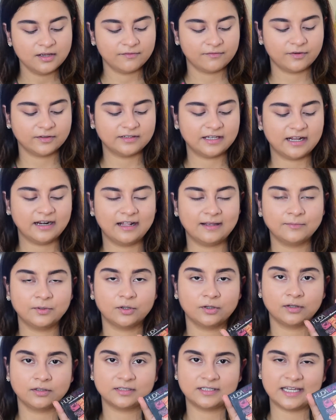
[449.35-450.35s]
For that, I'm
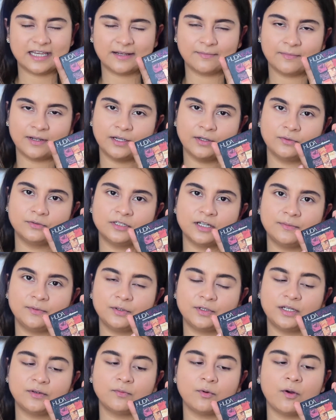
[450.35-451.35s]
going to take my Huda
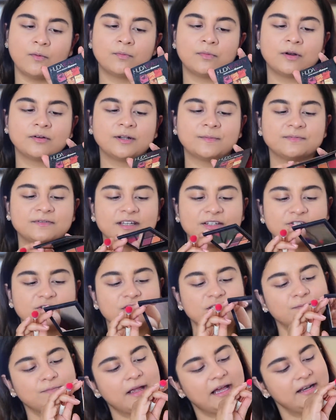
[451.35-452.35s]
Beauty Warm Brown
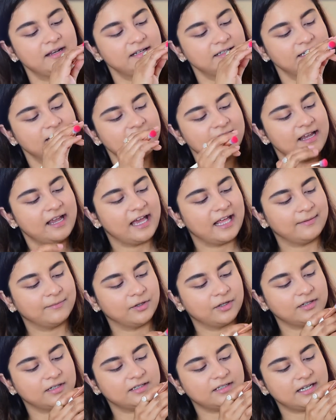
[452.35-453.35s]
Obsessions palette, and I'm
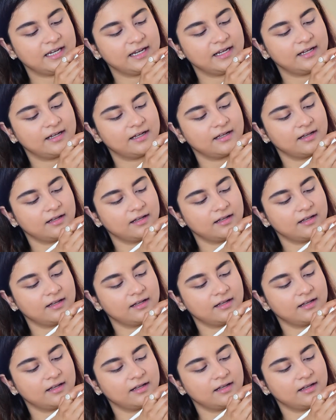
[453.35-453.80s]
going to take